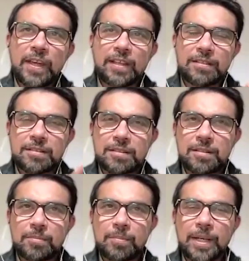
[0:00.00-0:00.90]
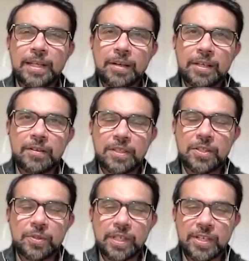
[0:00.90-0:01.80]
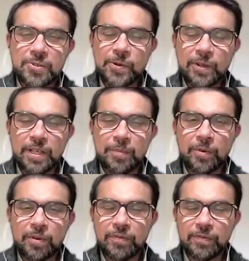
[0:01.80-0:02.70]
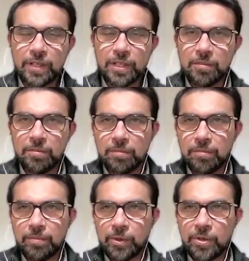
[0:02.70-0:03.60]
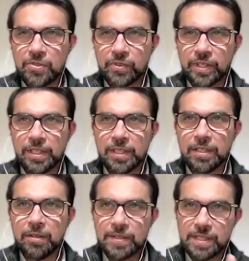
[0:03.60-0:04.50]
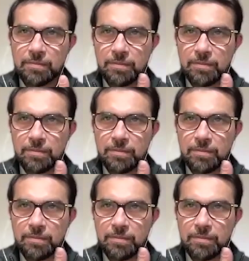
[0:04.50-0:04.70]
that playing out here in the UK as well. A number of pro-Israeli or